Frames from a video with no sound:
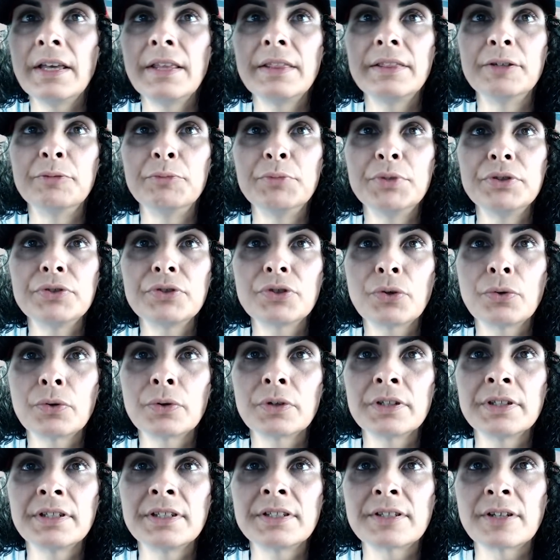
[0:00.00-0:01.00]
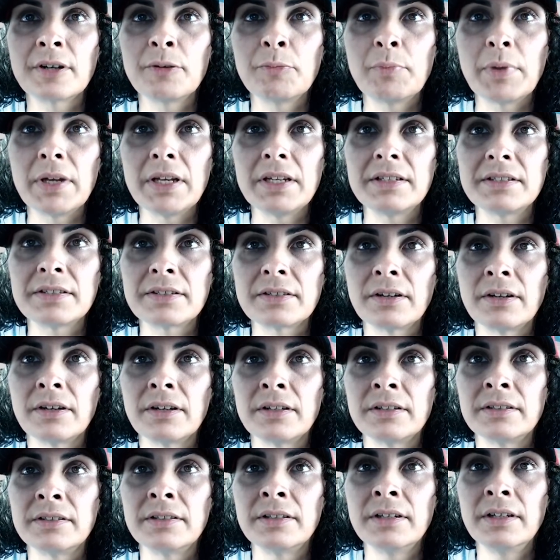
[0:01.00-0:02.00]
The moon's coordinates are based
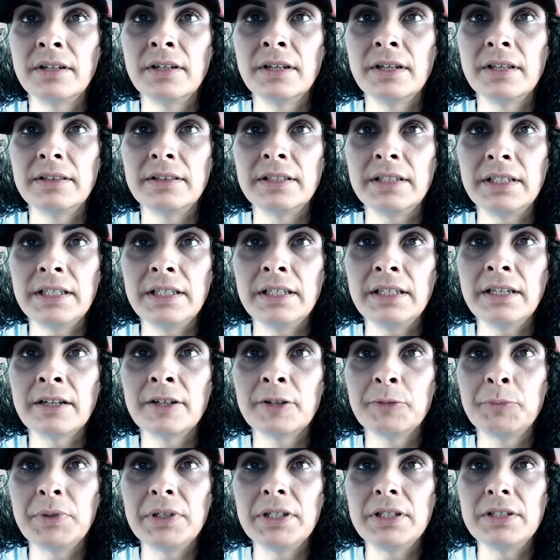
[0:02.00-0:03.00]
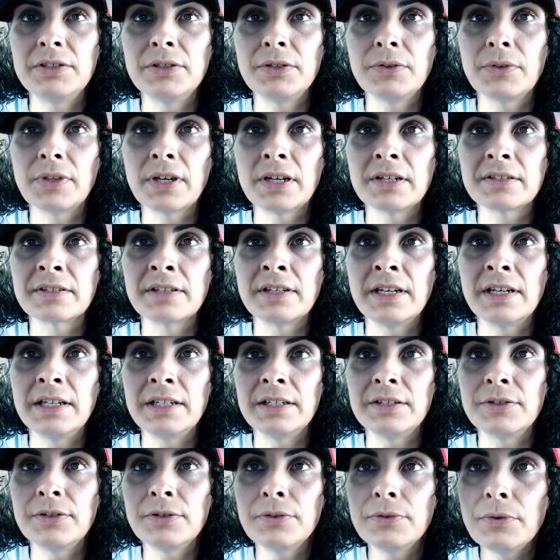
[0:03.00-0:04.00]
on the ELP
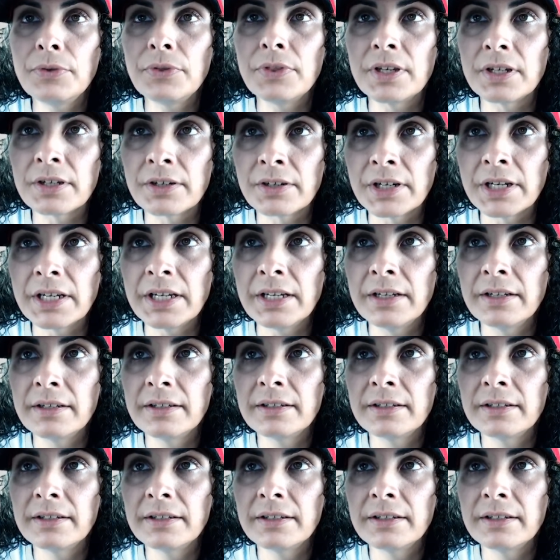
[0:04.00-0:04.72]
2082 theory.